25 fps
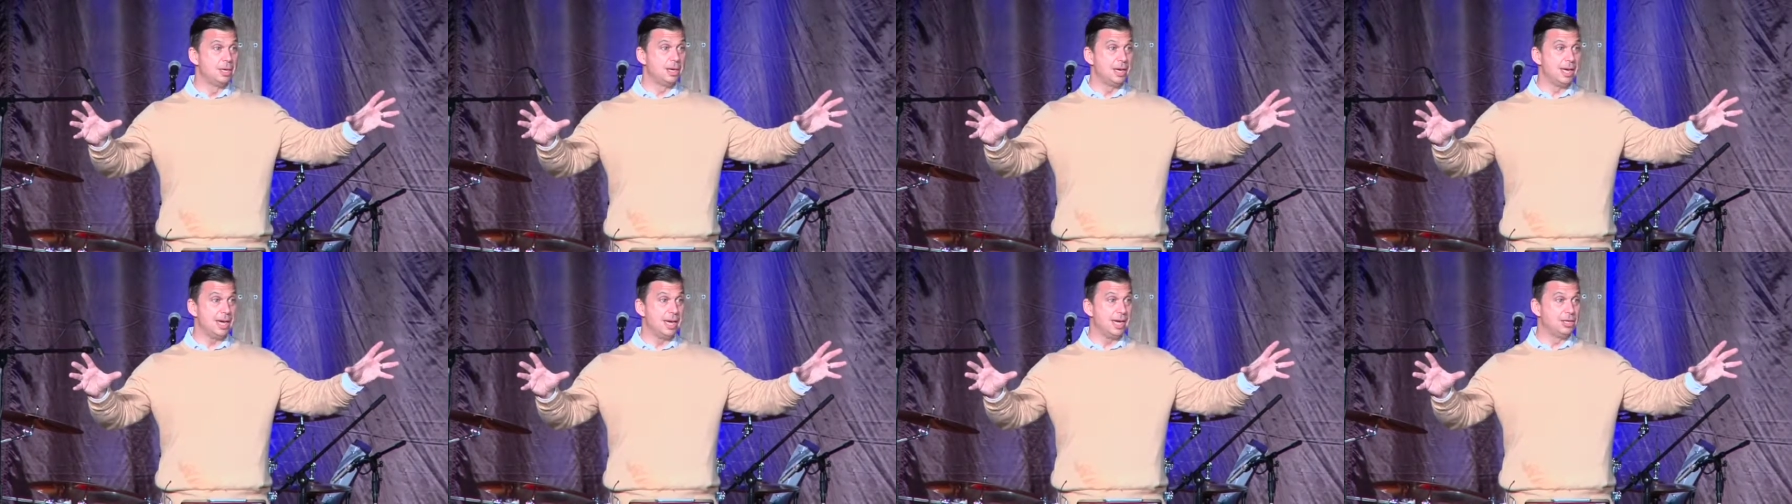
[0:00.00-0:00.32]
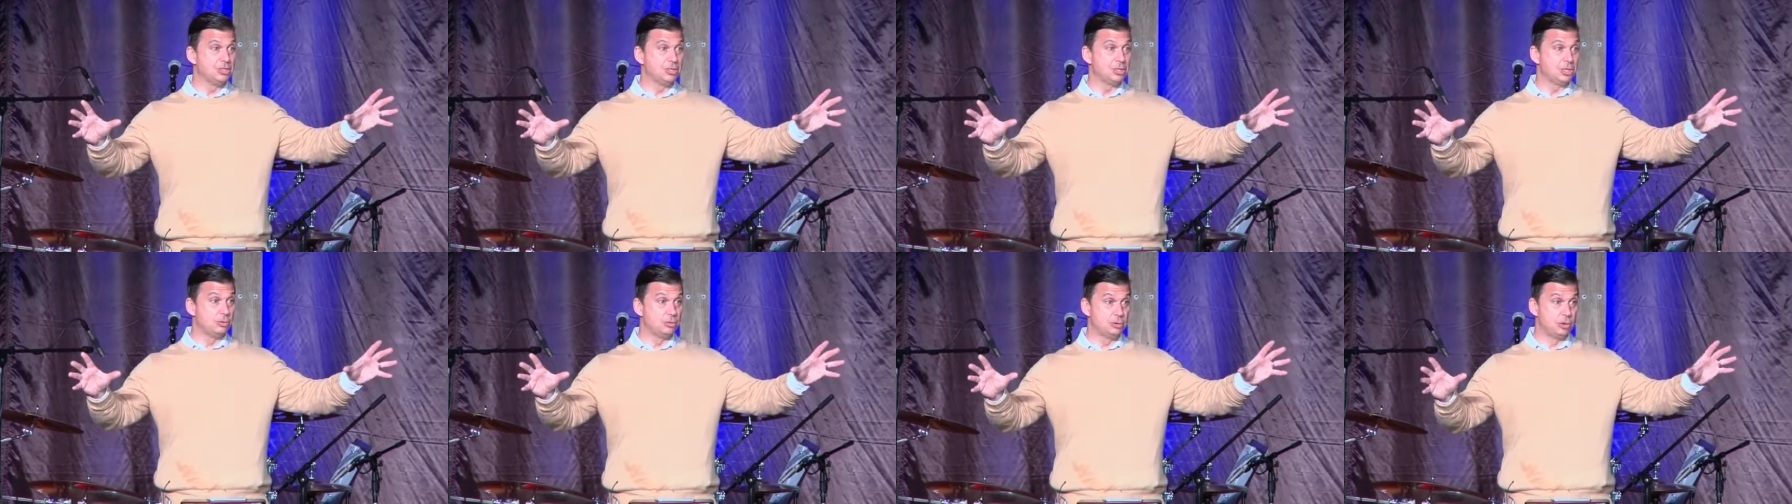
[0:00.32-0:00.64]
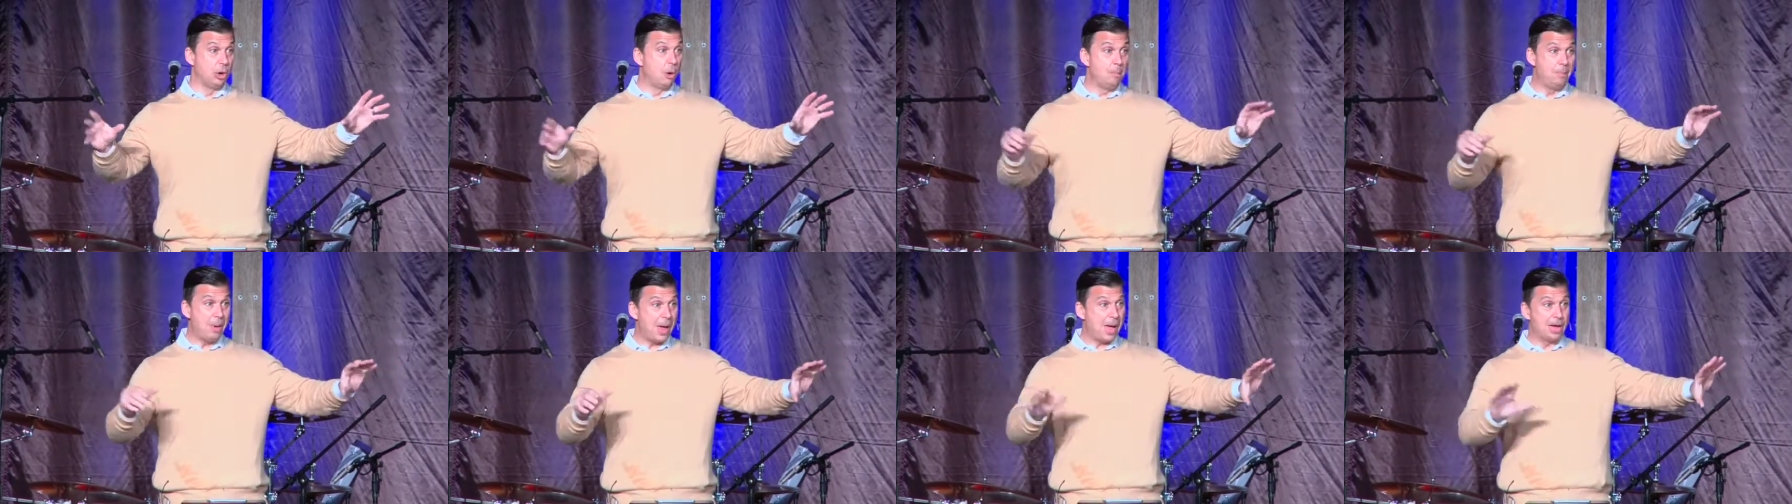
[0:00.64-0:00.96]
And so
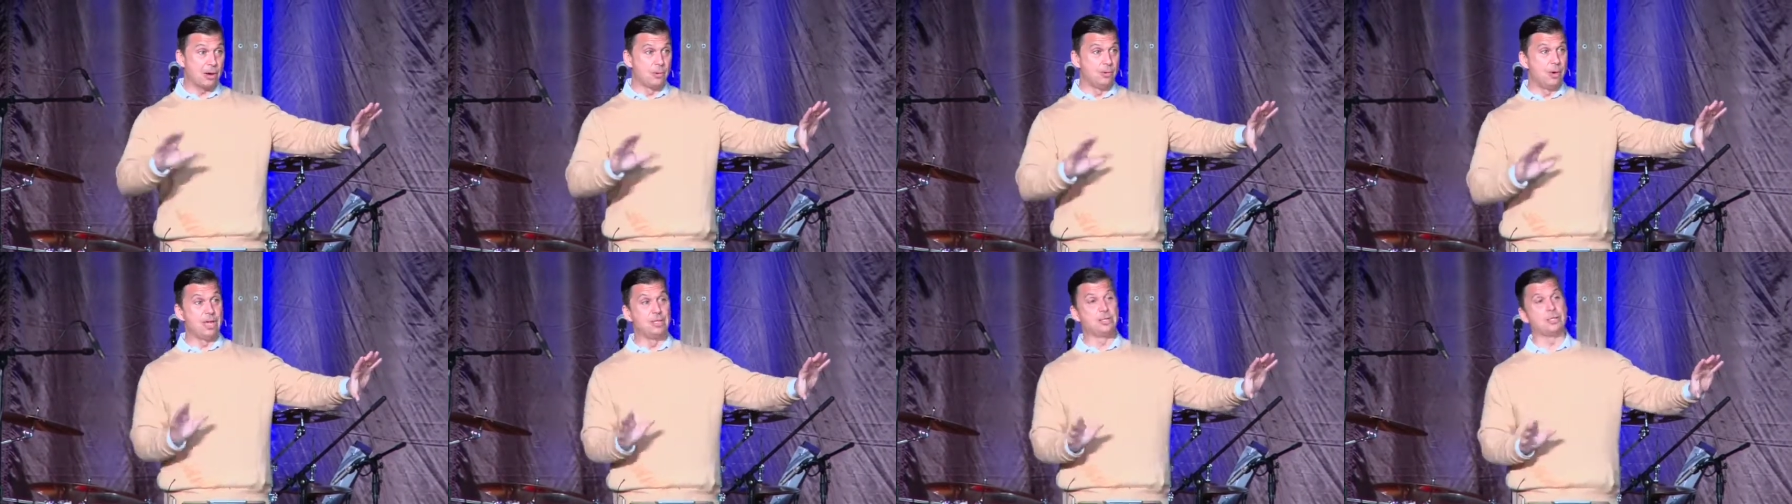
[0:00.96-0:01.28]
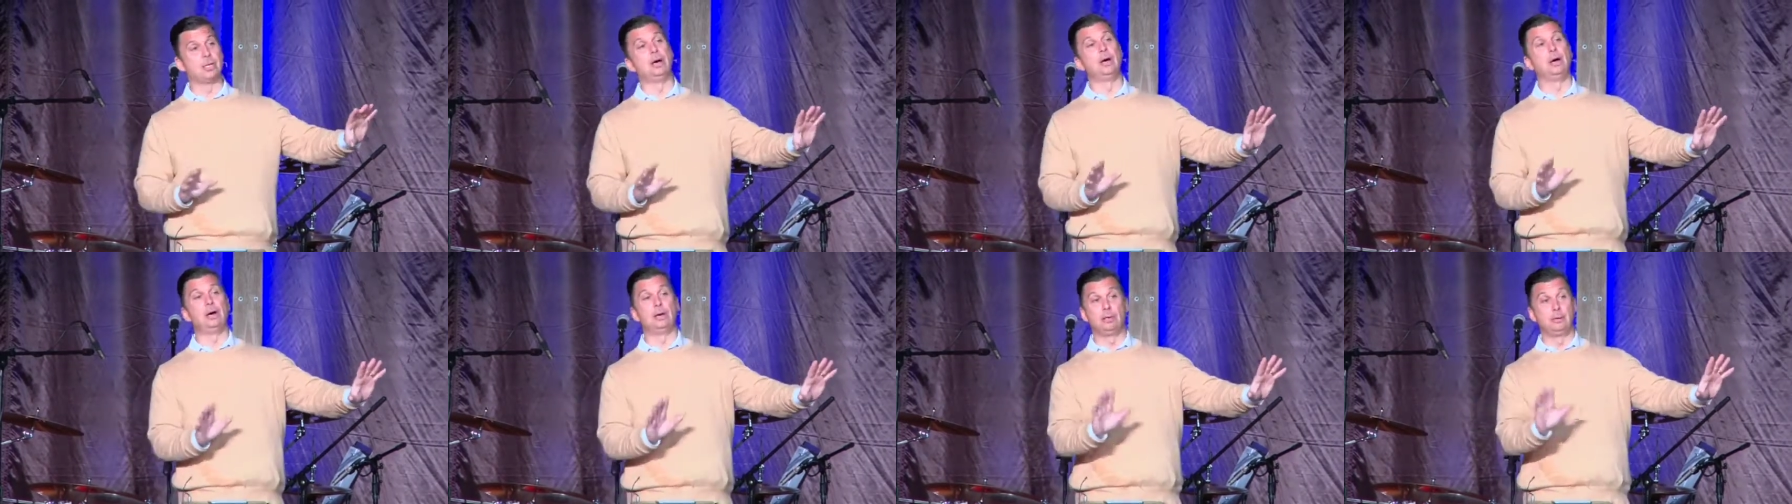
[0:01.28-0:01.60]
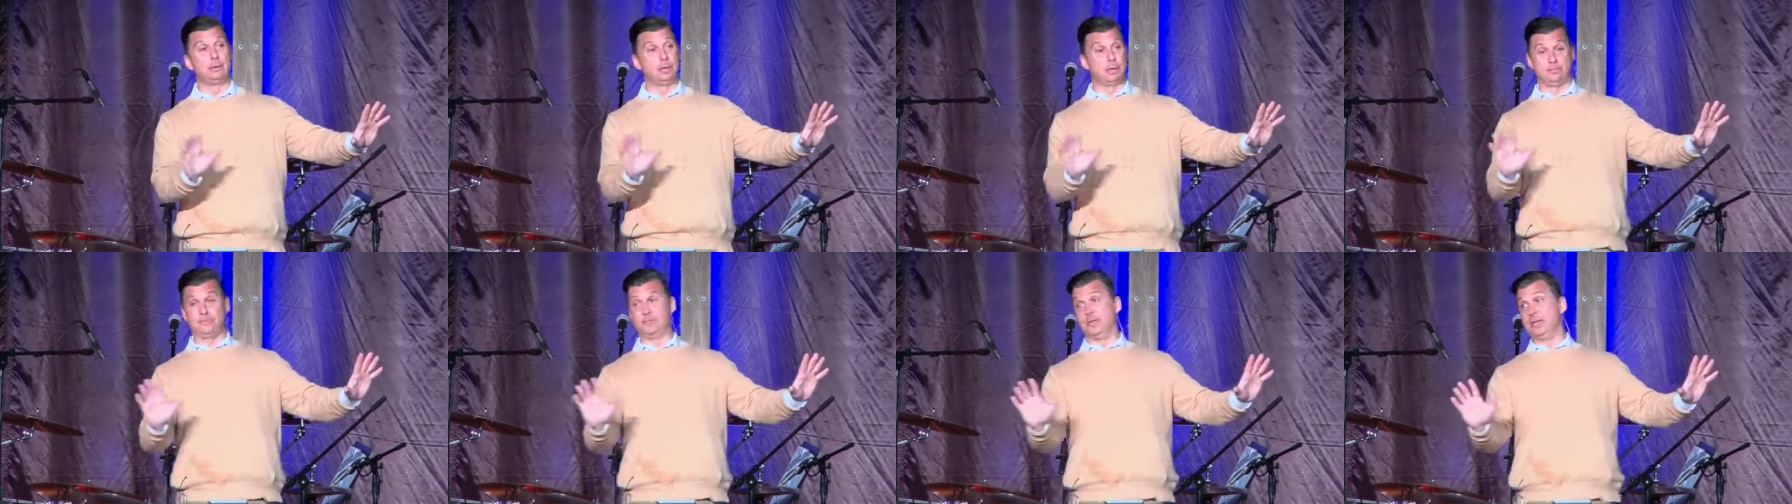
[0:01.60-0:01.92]
don't back away and say, oh, I don't want
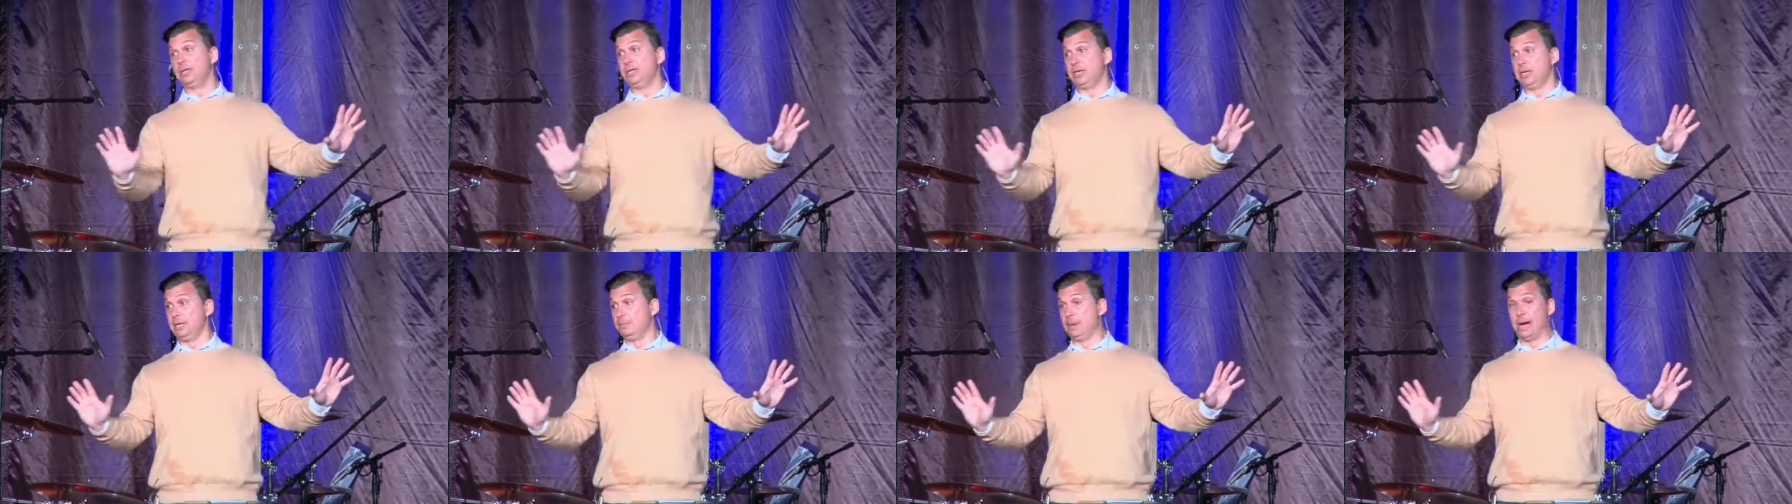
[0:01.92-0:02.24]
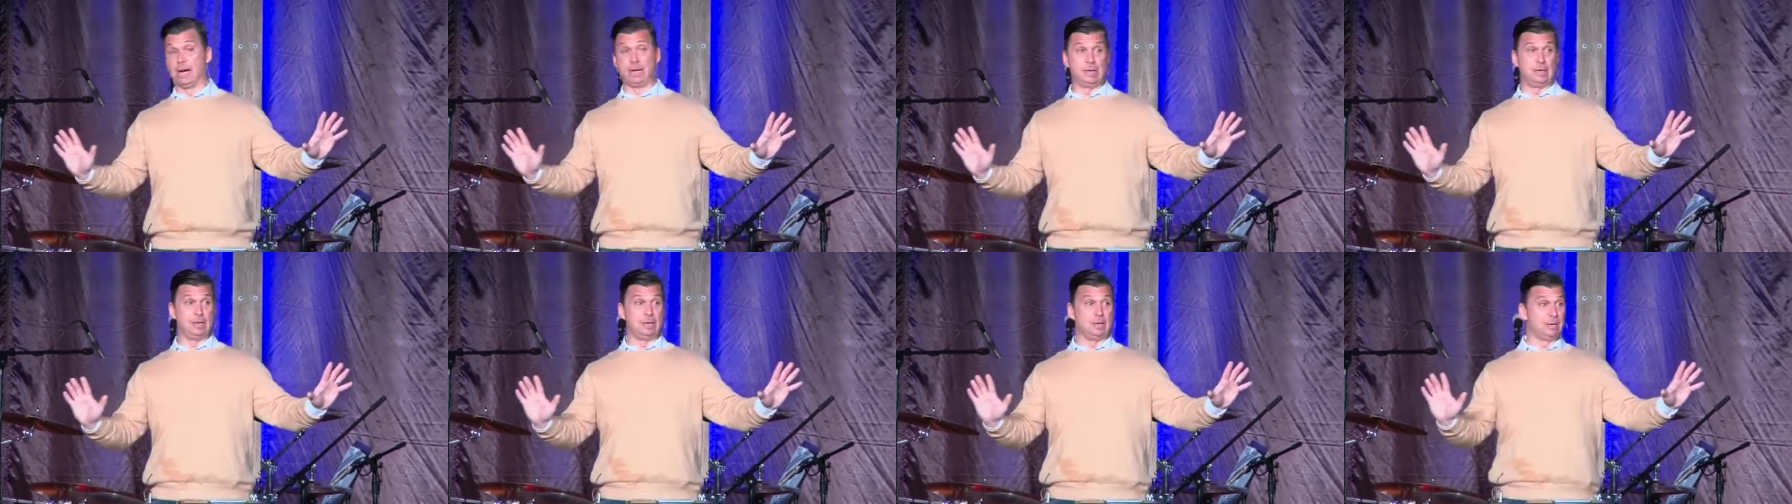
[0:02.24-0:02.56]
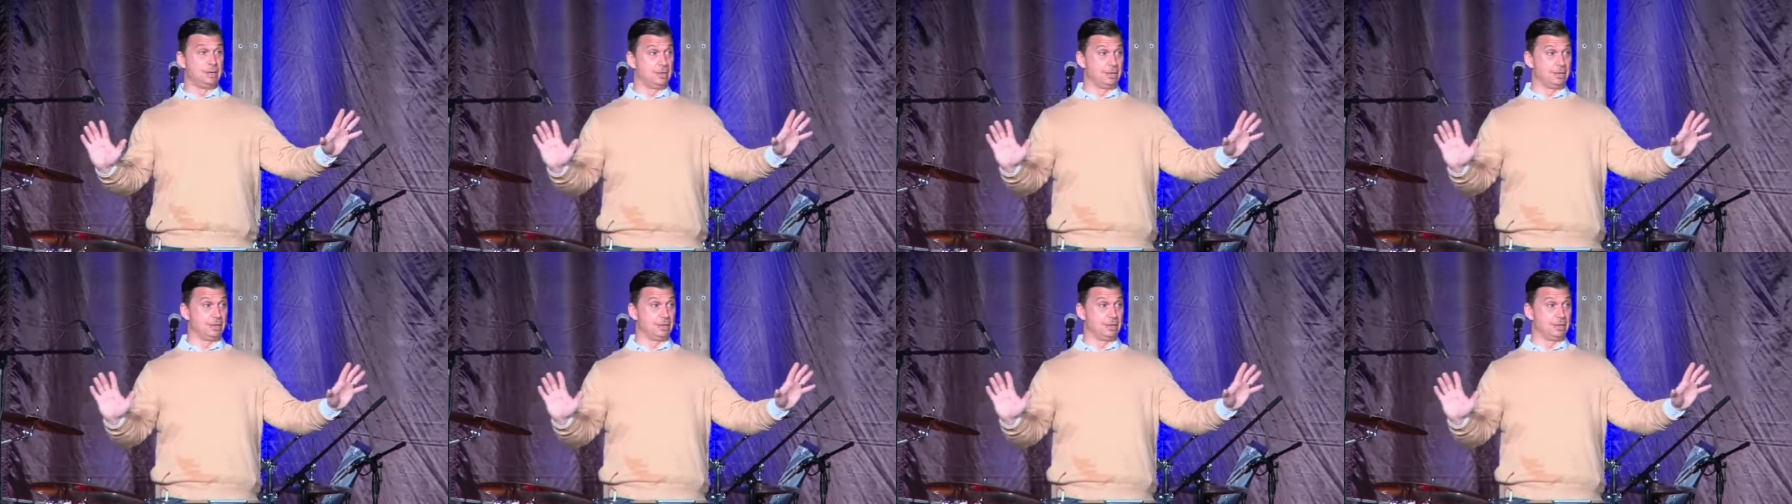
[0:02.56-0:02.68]
to offend anybody here.